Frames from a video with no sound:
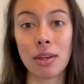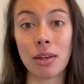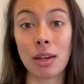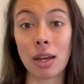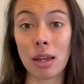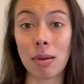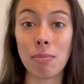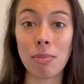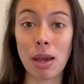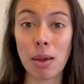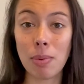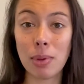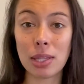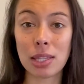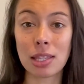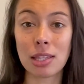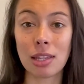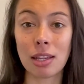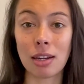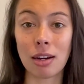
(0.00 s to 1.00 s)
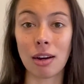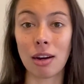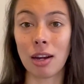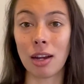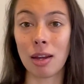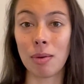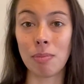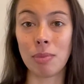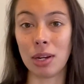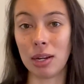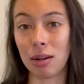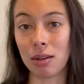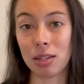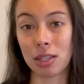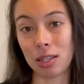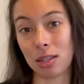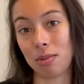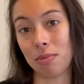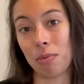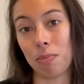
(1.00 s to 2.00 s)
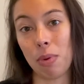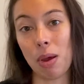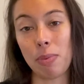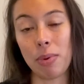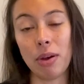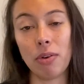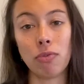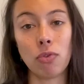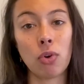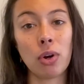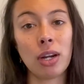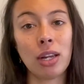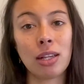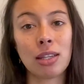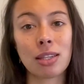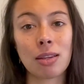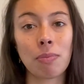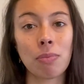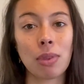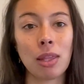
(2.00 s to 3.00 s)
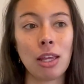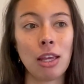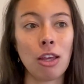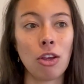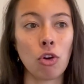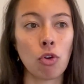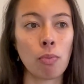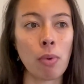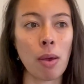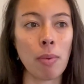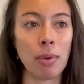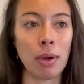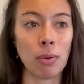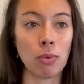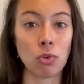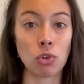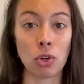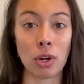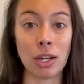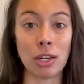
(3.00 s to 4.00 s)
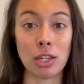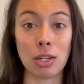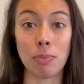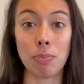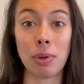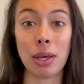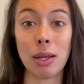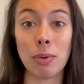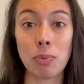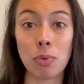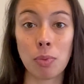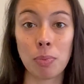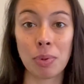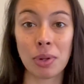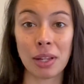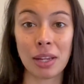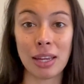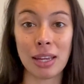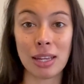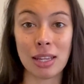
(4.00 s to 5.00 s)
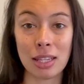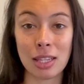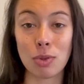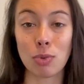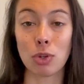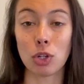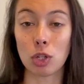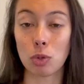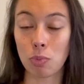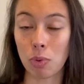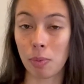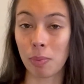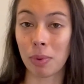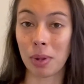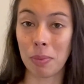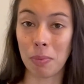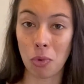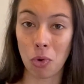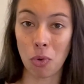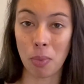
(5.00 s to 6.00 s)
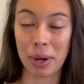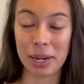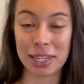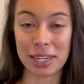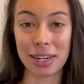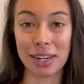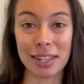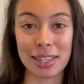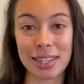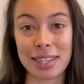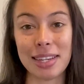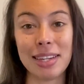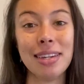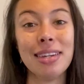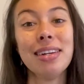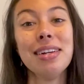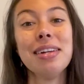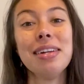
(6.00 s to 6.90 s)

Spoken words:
And maybe it's that I'm maybe avoiding something, or maybe I'm trying to people please, which is probably more my tendency.